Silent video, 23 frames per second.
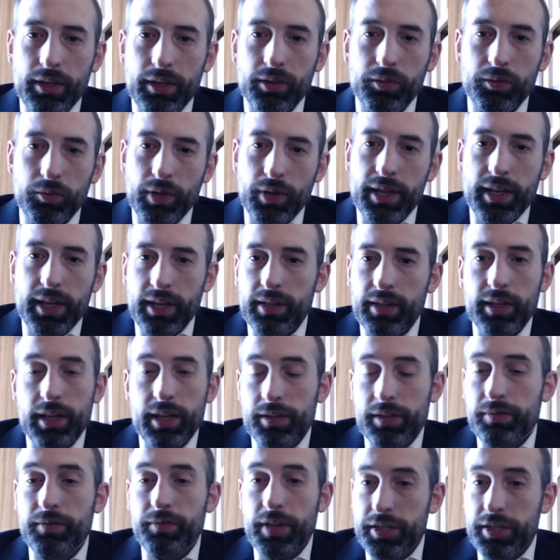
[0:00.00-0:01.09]
within its
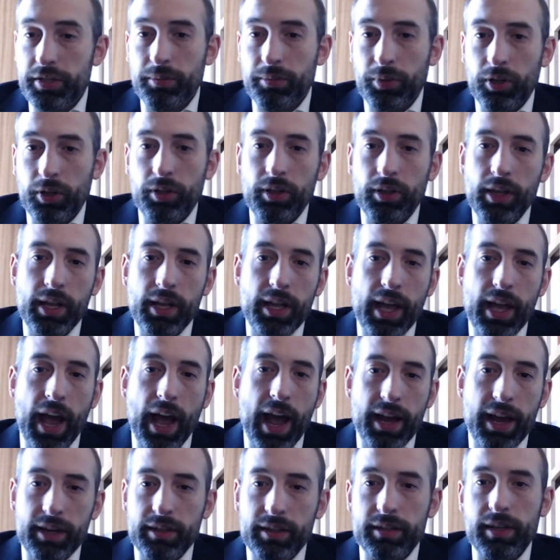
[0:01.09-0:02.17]
visible
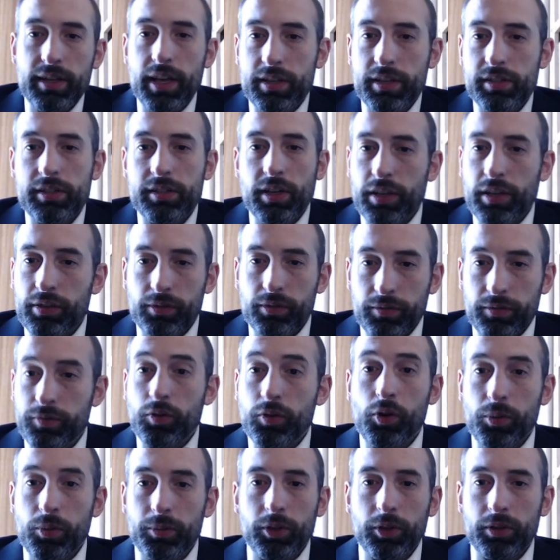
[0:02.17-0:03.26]
and external
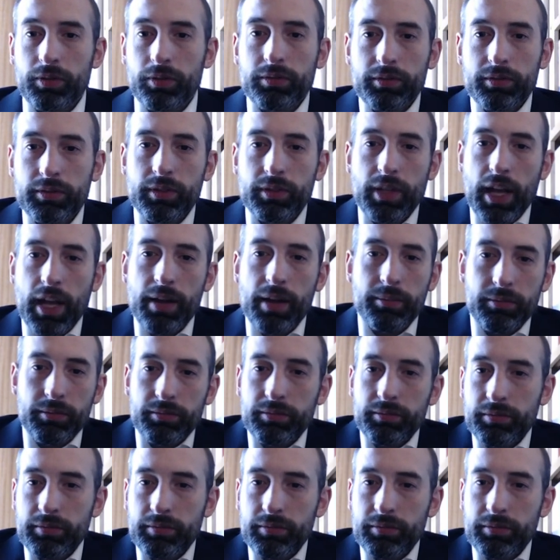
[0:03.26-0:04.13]
formal um,